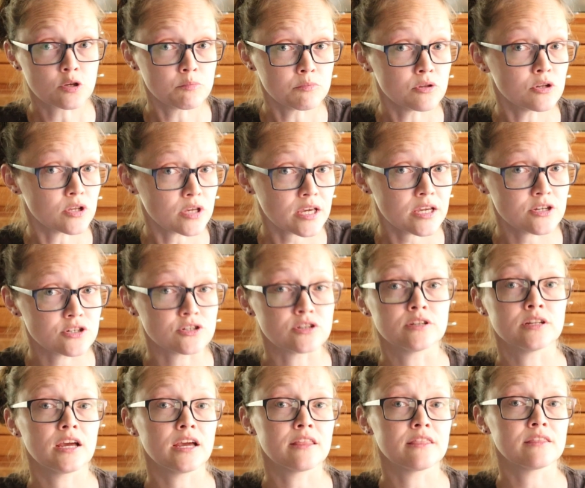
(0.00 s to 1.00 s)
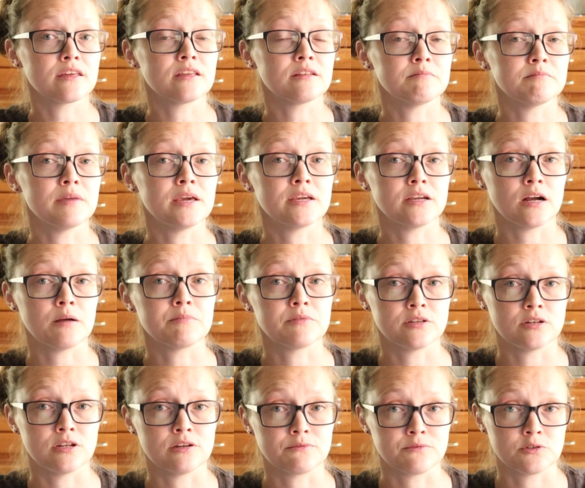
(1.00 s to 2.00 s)
communication and then make up
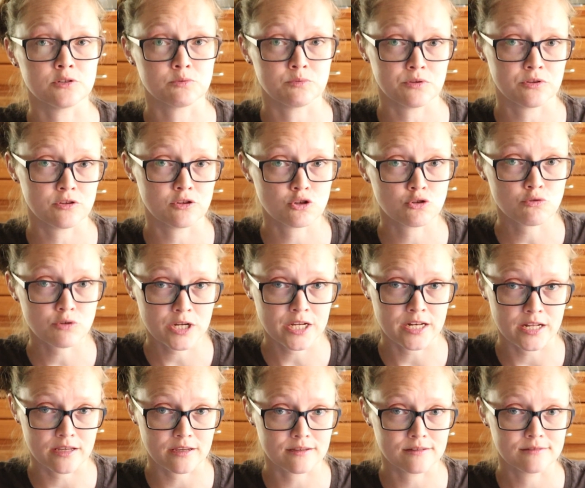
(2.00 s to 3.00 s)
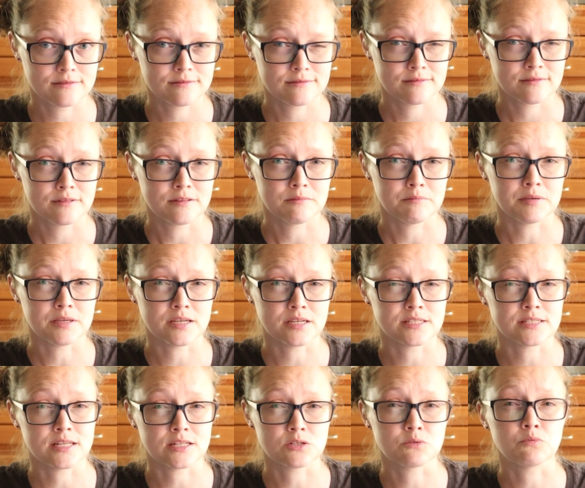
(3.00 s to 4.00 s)
the difference with the training?
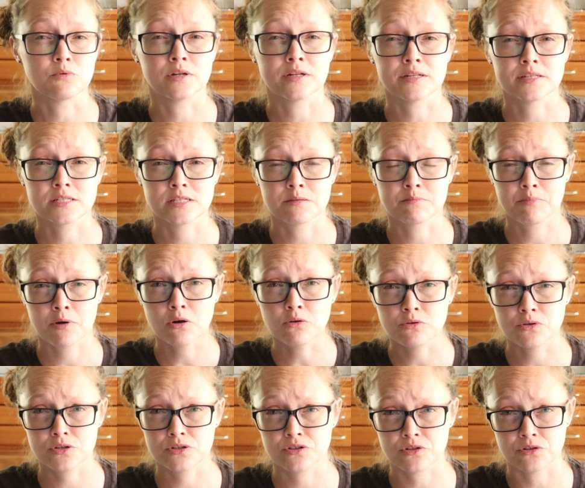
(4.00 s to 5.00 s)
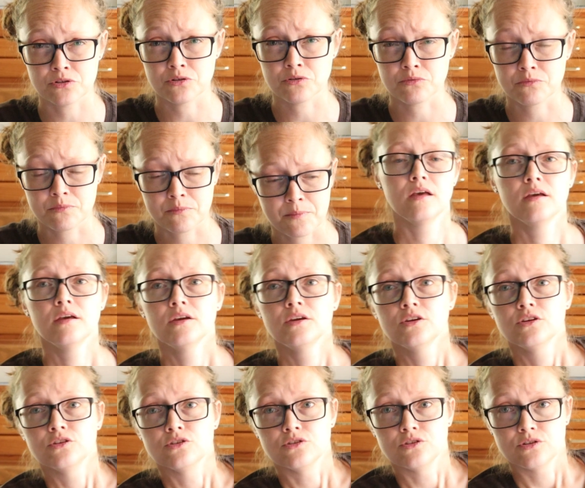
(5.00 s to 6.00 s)
Because that's what it's supposed to do.
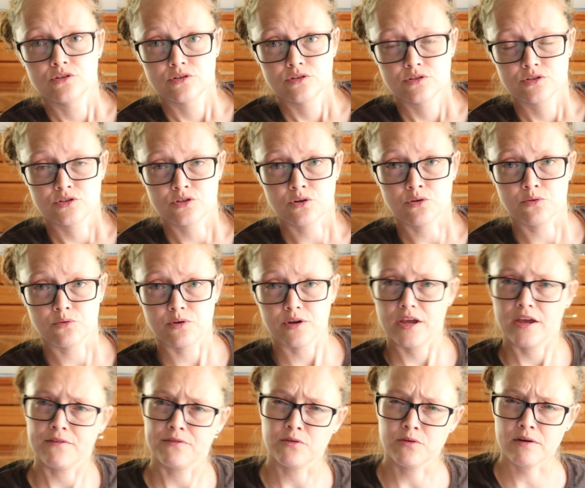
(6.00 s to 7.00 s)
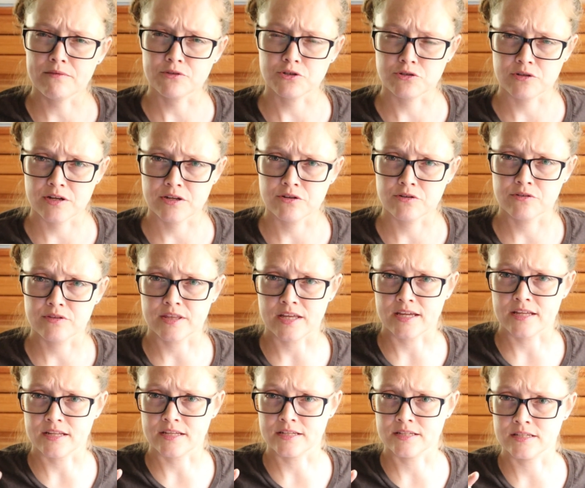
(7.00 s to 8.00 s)
So if you have a trainer
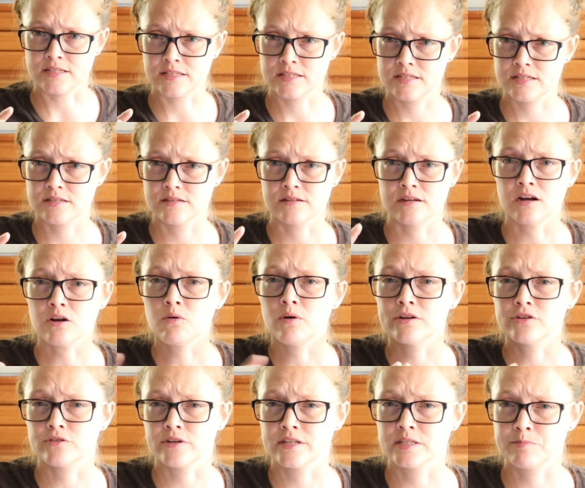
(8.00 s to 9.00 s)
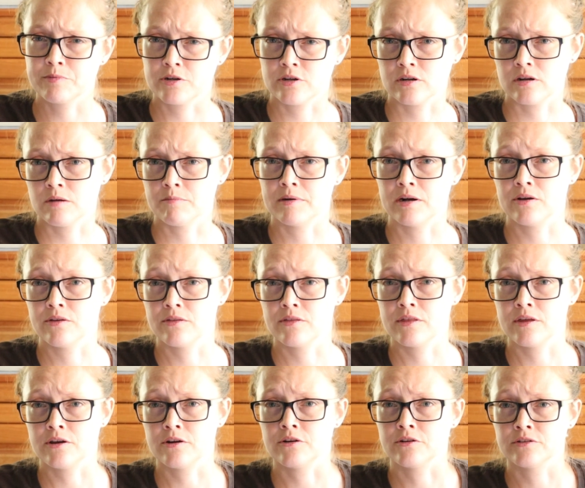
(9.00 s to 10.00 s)
that is not quite transparent about
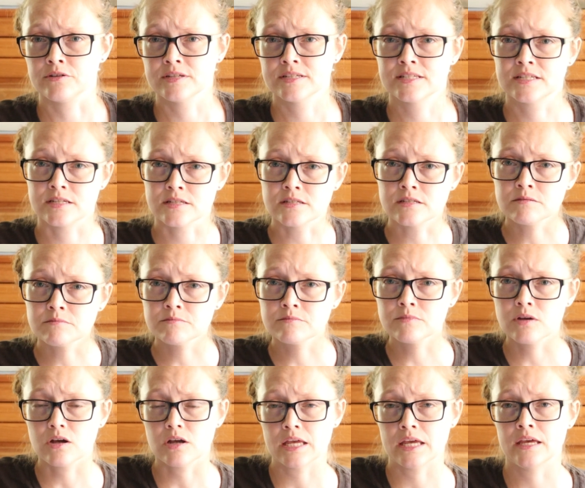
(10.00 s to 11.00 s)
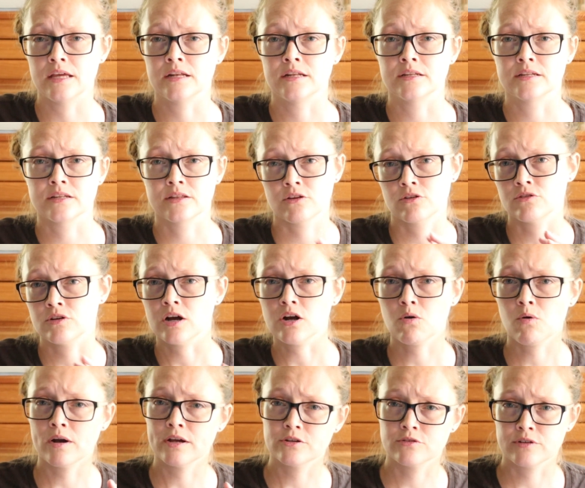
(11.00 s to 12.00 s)
their system and they're not
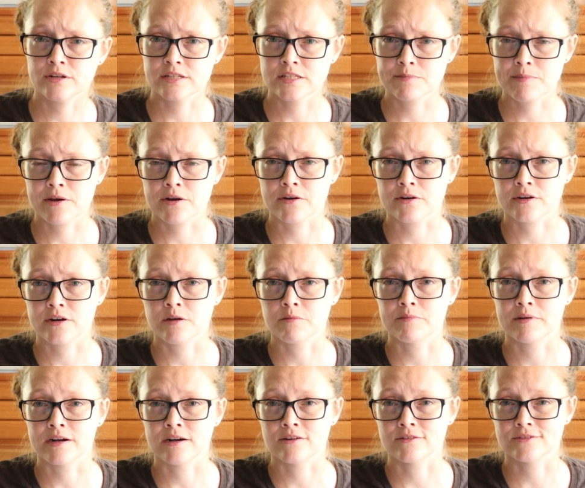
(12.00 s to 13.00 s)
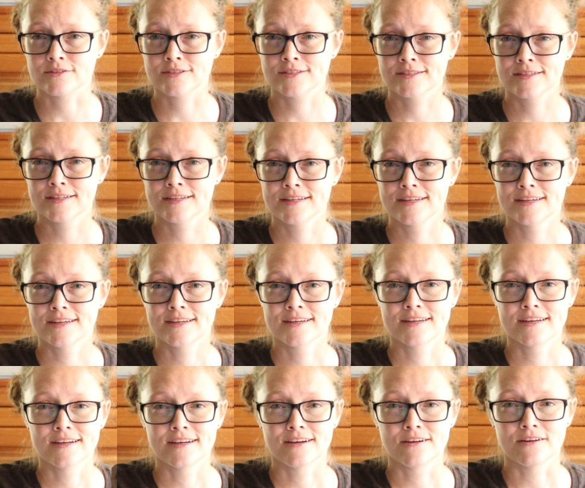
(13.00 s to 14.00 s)
quite transparent about
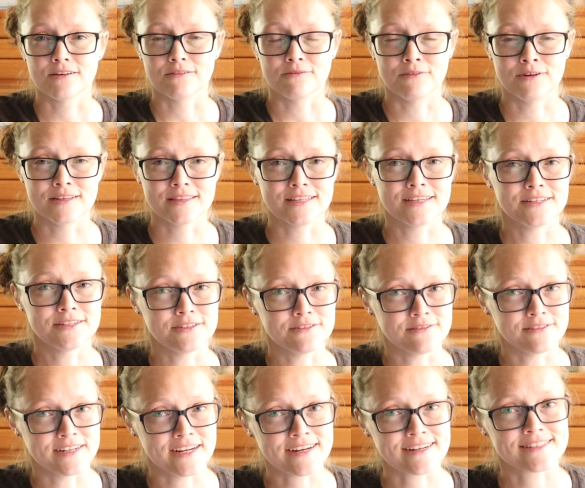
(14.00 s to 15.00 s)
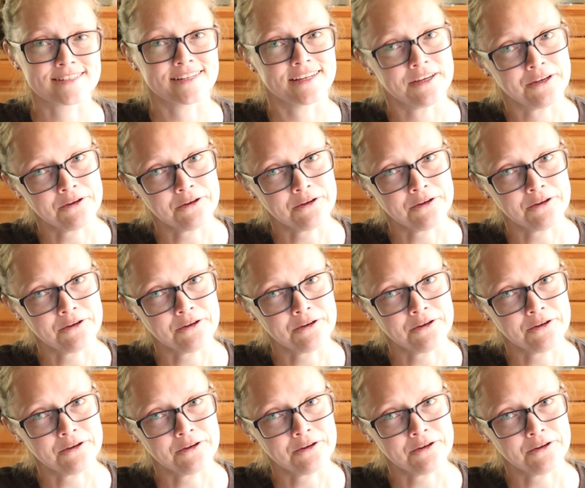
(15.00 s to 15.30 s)
what they do next,